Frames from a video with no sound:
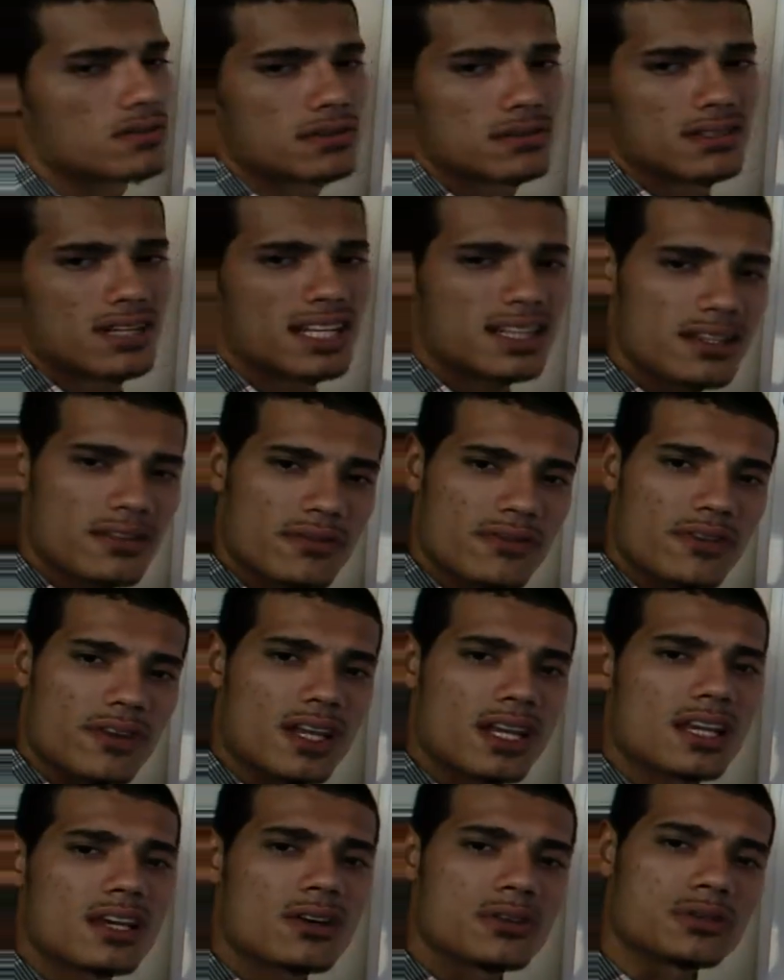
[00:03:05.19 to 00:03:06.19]
Let the
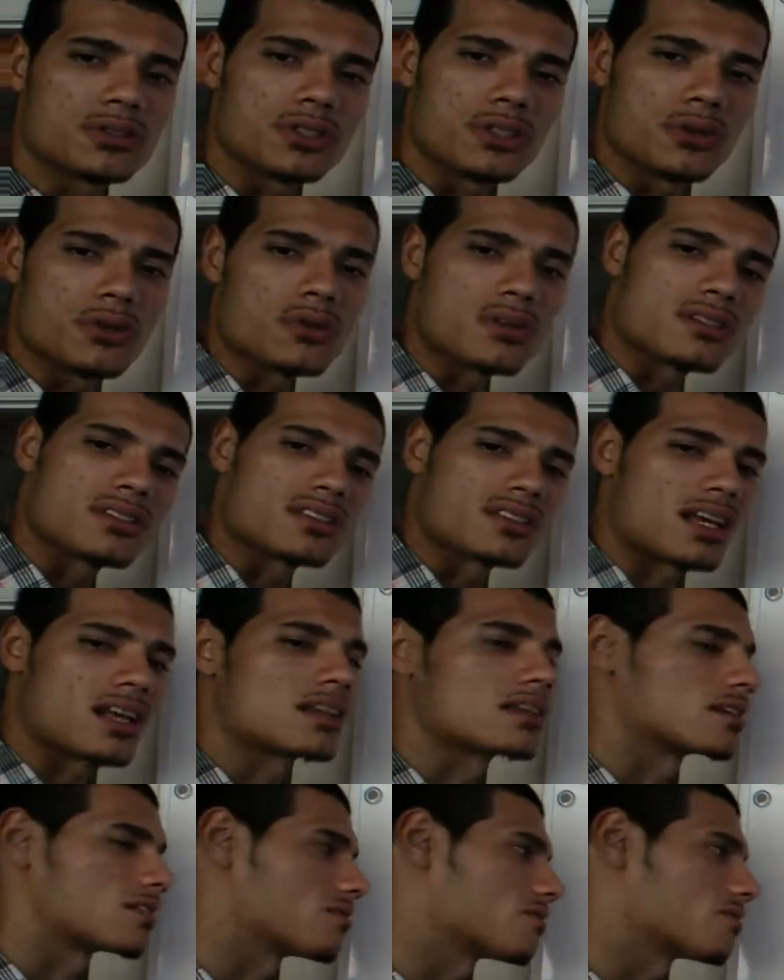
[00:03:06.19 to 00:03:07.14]
video do the selling.